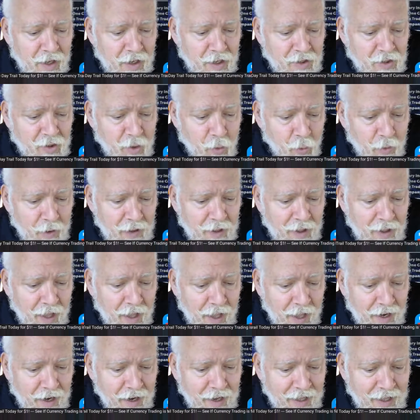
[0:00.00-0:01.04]
So with
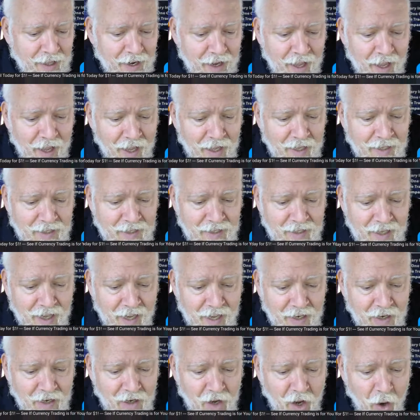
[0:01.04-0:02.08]
that, let us
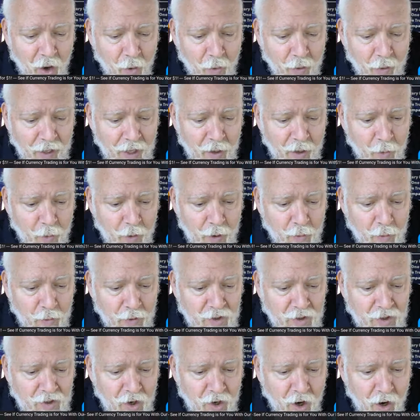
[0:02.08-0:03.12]
get going, and we will
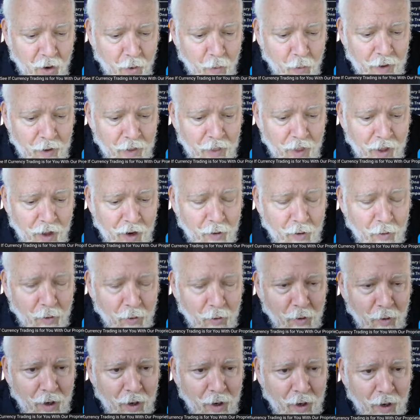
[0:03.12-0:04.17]
start with
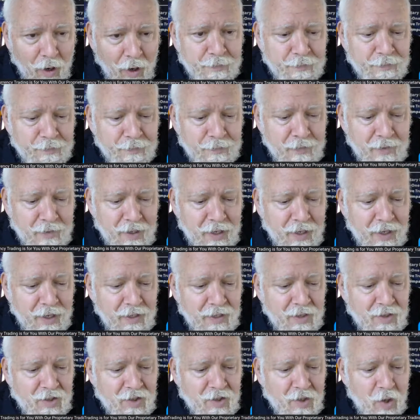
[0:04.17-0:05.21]
our
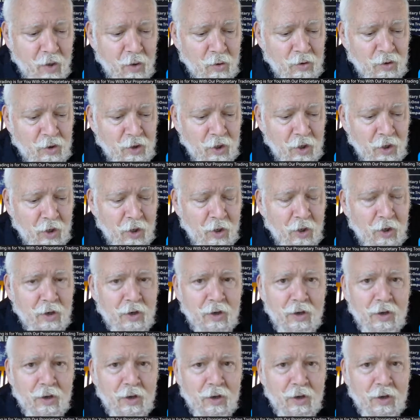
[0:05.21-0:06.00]
disclosure.